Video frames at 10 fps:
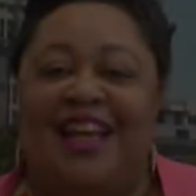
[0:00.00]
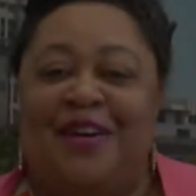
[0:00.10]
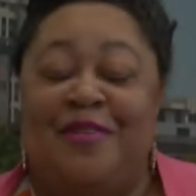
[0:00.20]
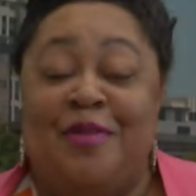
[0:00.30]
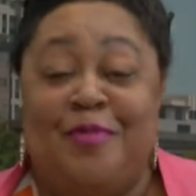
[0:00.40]

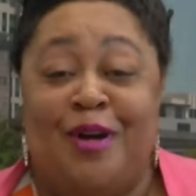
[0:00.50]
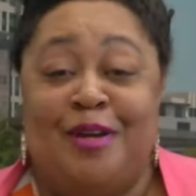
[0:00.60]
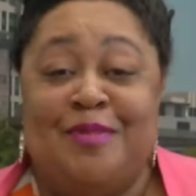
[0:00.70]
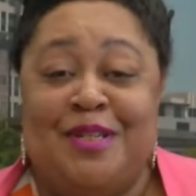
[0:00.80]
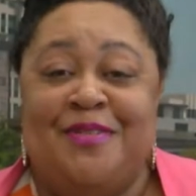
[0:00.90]
Hello and
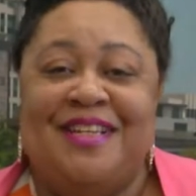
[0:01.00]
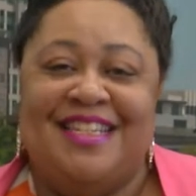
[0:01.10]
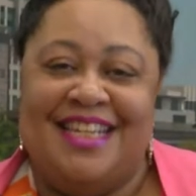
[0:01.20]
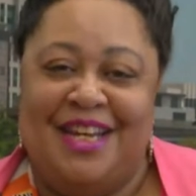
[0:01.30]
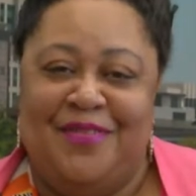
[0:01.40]
welcome to
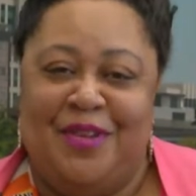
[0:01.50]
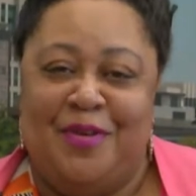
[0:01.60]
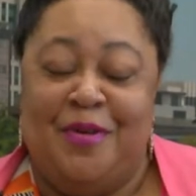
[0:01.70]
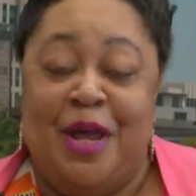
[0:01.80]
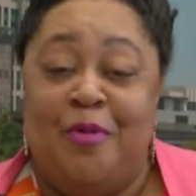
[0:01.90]
City
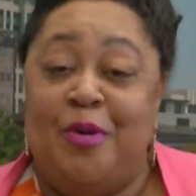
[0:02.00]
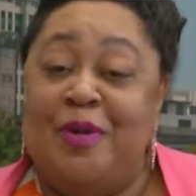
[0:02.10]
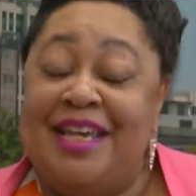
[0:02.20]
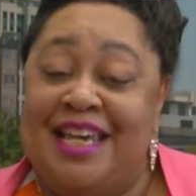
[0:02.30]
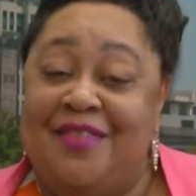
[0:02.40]
View, where
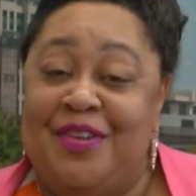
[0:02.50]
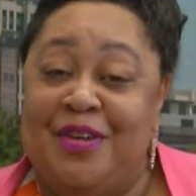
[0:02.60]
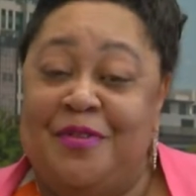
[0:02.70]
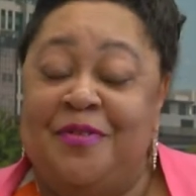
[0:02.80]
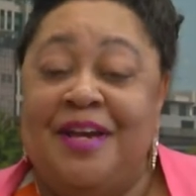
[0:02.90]
we give
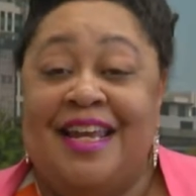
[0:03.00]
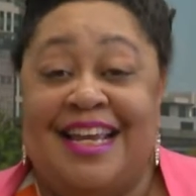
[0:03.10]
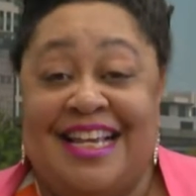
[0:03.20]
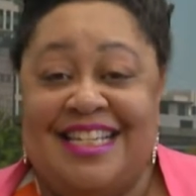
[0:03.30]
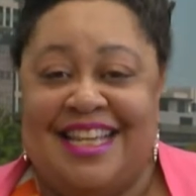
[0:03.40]
you an
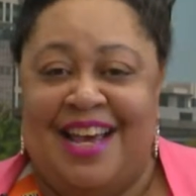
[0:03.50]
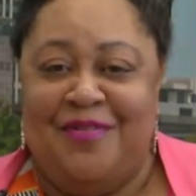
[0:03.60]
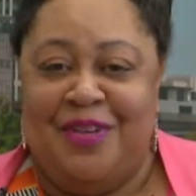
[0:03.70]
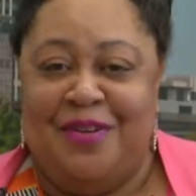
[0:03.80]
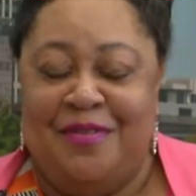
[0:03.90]

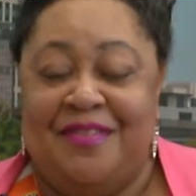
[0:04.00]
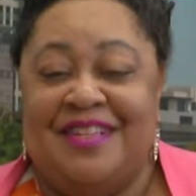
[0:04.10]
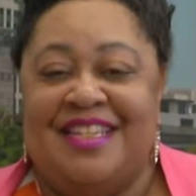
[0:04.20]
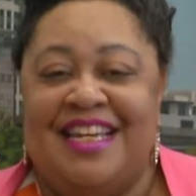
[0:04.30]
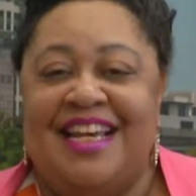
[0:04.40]
inside view of
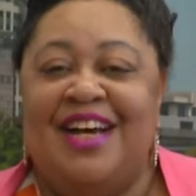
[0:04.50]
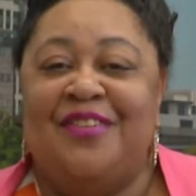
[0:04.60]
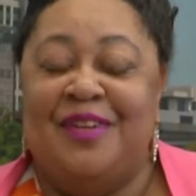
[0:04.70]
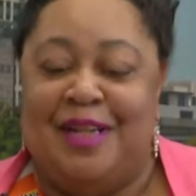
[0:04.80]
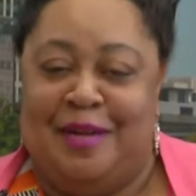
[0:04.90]
the city
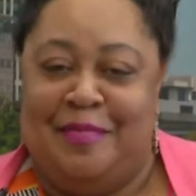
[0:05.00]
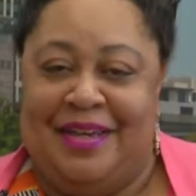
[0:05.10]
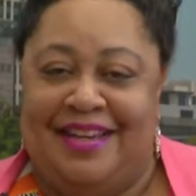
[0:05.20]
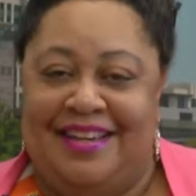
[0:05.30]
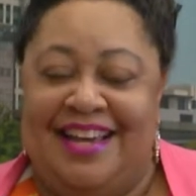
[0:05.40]
of
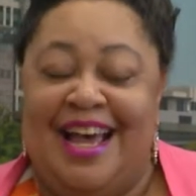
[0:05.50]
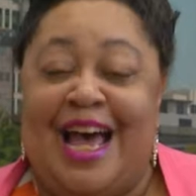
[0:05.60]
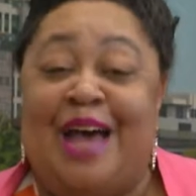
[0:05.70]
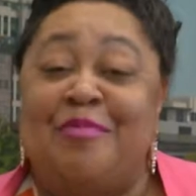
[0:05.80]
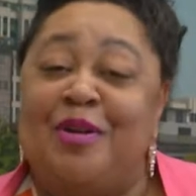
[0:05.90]
Columbia.
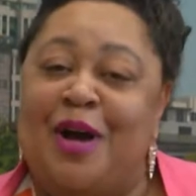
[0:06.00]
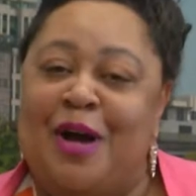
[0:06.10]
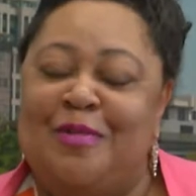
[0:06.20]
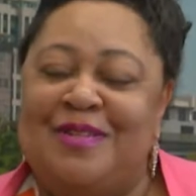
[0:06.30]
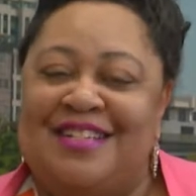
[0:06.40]
I'm your
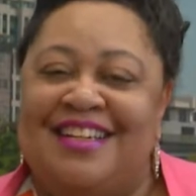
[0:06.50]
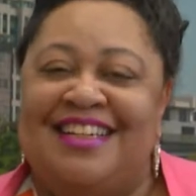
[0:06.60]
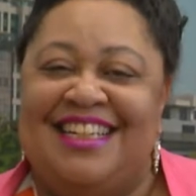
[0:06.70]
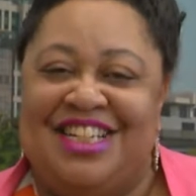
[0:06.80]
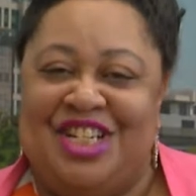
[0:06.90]
host,
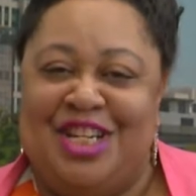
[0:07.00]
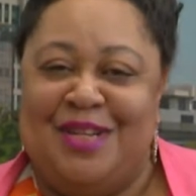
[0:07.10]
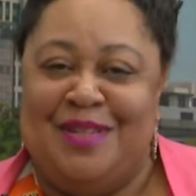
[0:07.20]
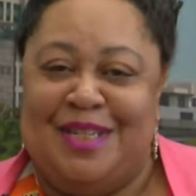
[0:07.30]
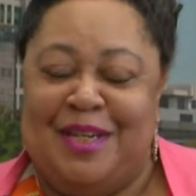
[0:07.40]
Alicia
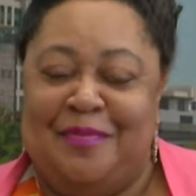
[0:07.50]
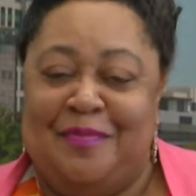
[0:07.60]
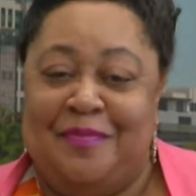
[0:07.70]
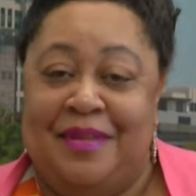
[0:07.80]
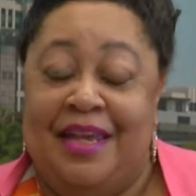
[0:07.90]
Yutzy.
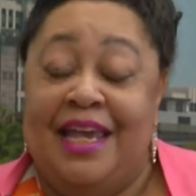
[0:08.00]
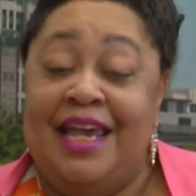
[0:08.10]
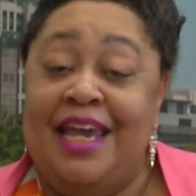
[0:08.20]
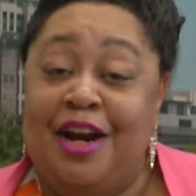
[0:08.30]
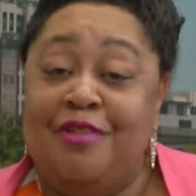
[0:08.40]

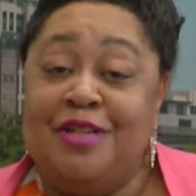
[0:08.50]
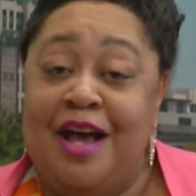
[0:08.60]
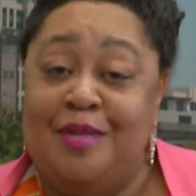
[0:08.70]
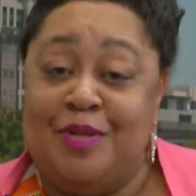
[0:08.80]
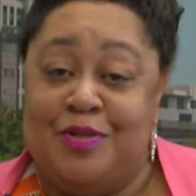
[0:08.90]
In our
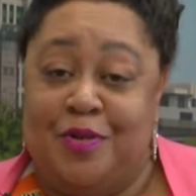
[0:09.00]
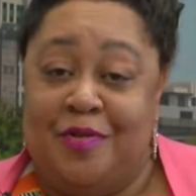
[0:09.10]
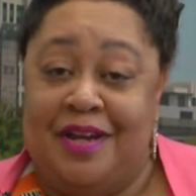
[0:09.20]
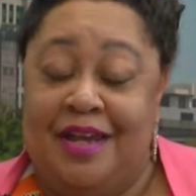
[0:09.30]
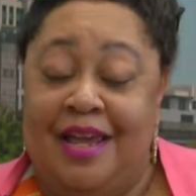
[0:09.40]
top
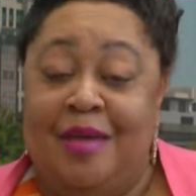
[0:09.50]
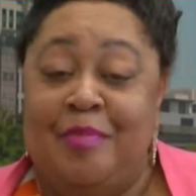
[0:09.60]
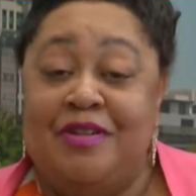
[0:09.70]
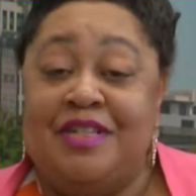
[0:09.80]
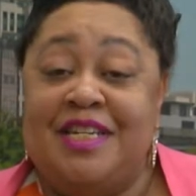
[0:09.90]
story,
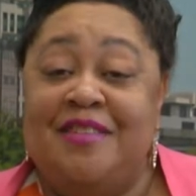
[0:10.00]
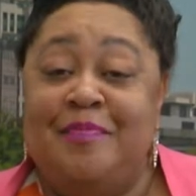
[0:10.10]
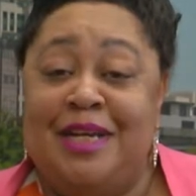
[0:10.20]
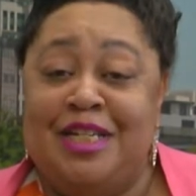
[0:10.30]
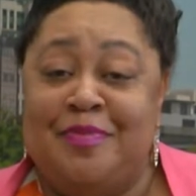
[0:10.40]
Mayor Steve
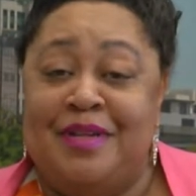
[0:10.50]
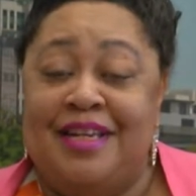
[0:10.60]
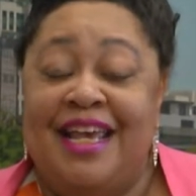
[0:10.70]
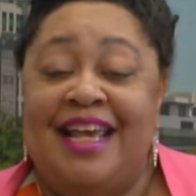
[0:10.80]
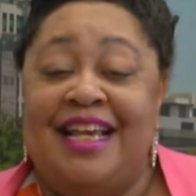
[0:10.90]
Benjamin
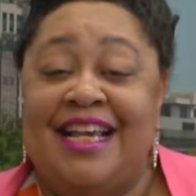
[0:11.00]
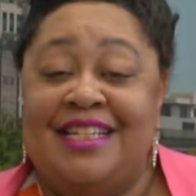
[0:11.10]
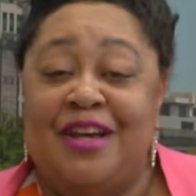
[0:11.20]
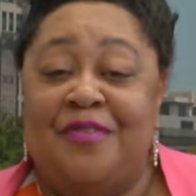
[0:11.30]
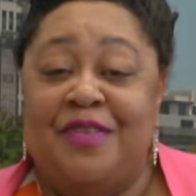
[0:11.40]

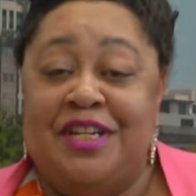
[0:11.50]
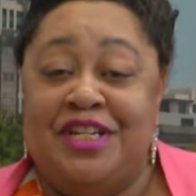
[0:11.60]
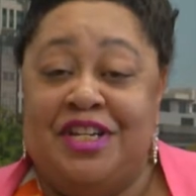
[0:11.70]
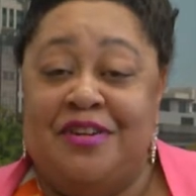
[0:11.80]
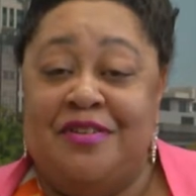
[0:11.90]
kicked off
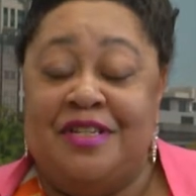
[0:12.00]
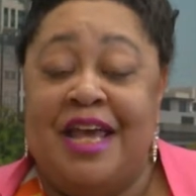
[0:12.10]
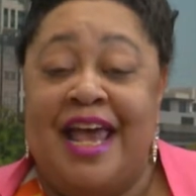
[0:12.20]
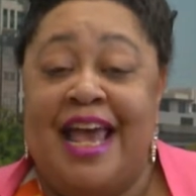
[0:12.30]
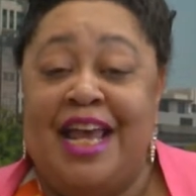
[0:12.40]
this year's
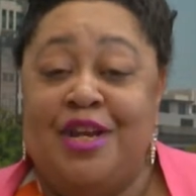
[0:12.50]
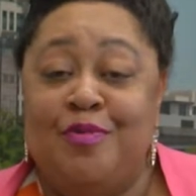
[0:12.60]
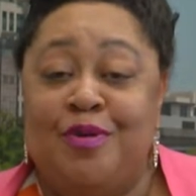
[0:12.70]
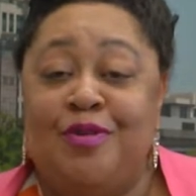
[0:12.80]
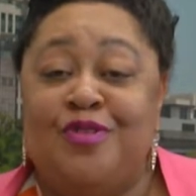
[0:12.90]

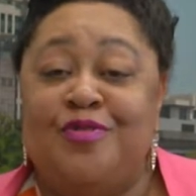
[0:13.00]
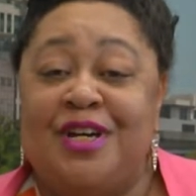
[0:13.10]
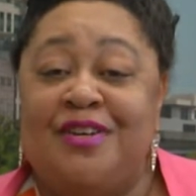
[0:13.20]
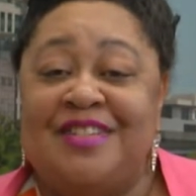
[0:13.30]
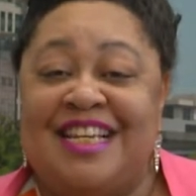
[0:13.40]
annual
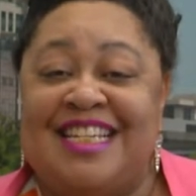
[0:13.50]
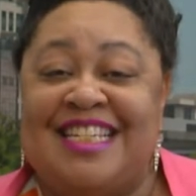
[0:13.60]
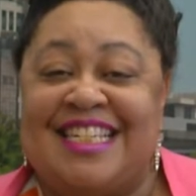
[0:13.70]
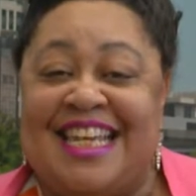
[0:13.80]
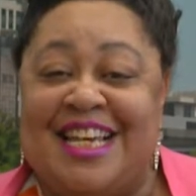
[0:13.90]
Drills and
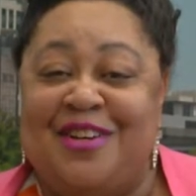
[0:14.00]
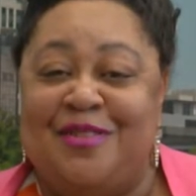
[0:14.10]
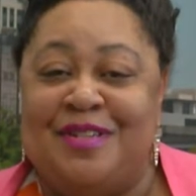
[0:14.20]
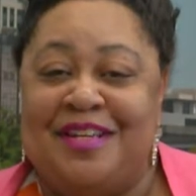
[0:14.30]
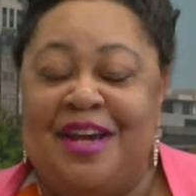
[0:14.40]

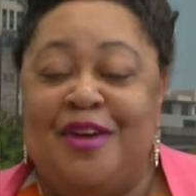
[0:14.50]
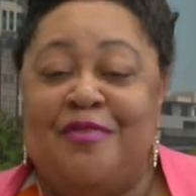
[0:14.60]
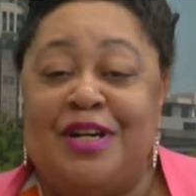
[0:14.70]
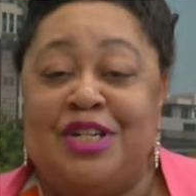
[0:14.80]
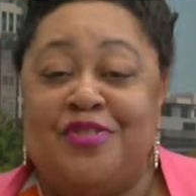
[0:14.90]
Skills
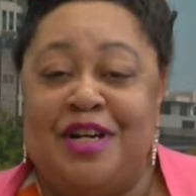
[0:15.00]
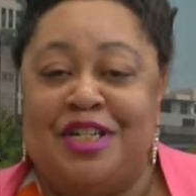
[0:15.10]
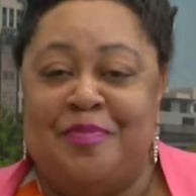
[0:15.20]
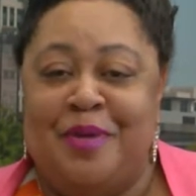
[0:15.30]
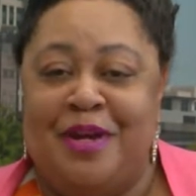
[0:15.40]

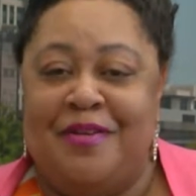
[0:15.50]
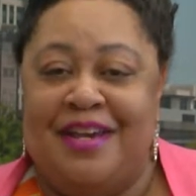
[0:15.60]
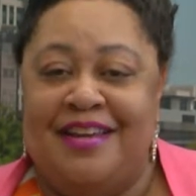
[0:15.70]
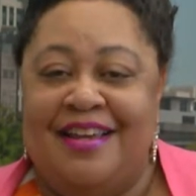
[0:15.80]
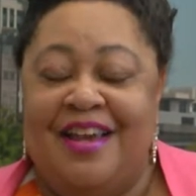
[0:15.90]
registration
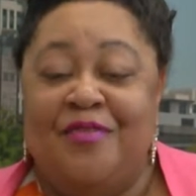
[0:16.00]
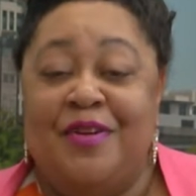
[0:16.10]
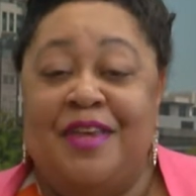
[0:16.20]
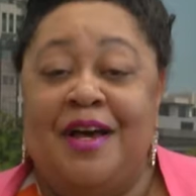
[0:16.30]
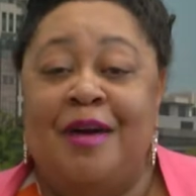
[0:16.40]
period for
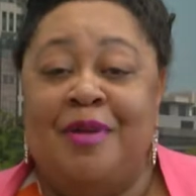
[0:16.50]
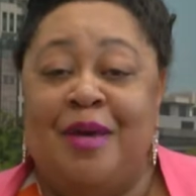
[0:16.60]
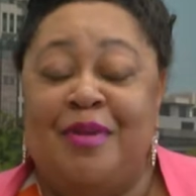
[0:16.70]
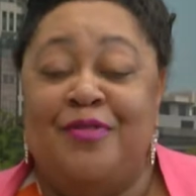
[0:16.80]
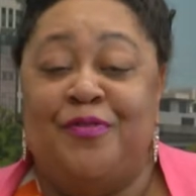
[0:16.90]
the
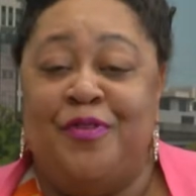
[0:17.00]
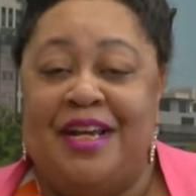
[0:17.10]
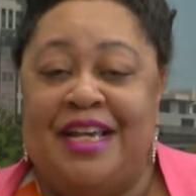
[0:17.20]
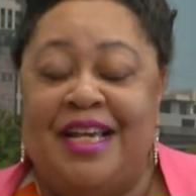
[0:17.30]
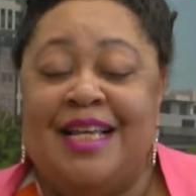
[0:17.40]
upcoming
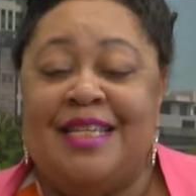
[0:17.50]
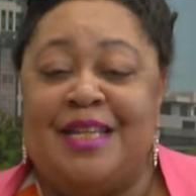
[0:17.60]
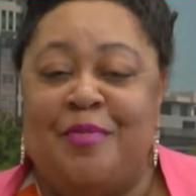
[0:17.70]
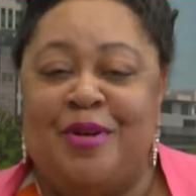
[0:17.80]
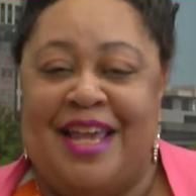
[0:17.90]
free
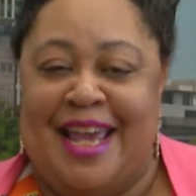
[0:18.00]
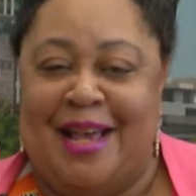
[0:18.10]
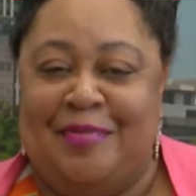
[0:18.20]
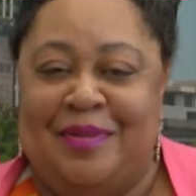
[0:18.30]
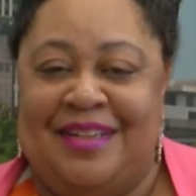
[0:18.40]
summer
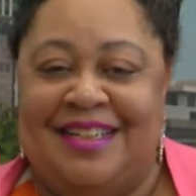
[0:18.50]
camp.